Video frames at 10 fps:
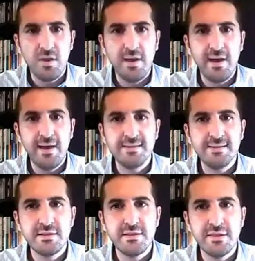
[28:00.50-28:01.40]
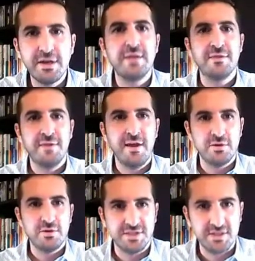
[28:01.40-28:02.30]
And they are
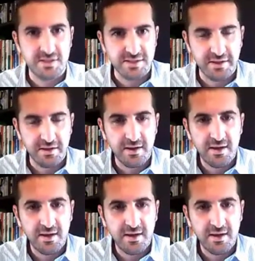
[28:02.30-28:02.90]
discussing.